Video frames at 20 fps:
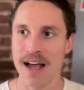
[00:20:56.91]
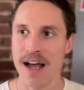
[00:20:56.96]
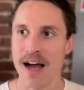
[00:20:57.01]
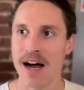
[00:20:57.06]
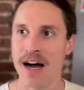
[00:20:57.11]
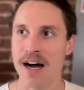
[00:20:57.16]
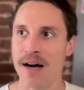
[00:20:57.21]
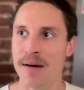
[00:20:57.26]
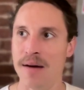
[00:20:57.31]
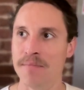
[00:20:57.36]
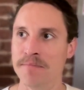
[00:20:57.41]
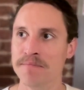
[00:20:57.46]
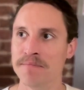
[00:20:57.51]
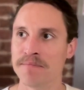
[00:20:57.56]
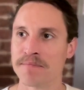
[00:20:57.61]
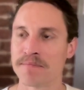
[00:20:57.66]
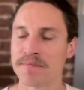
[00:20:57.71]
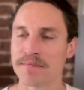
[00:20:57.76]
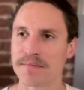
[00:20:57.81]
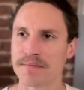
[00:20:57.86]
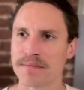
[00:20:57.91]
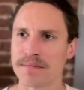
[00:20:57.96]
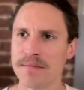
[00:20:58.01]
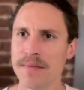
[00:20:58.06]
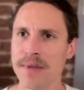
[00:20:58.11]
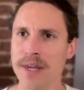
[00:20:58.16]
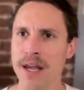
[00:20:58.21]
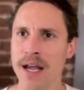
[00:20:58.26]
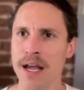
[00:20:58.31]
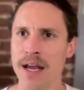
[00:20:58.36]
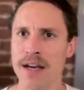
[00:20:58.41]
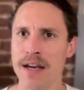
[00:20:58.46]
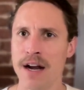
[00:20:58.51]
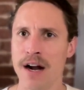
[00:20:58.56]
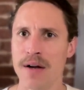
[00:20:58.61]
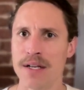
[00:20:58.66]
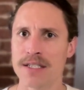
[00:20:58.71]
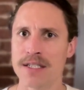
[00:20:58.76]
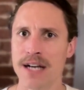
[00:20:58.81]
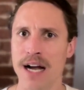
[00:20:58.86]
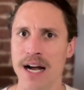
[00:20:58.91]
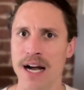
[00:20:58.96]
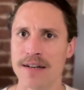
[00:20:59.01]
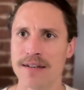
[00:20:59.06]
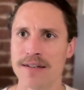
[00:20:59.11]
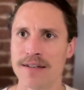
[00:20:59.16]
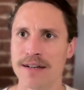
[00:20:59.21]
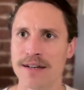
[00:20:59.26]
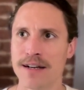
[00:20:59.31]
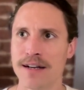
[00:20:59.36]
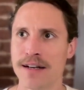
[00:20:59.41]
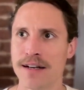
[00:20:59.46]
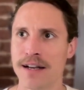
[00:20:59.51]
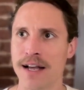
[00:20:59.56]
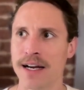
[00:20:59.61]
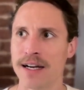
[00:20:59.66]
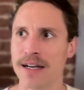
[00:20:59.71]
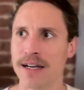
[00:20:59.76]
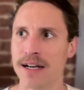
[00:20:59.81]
Um, it's not like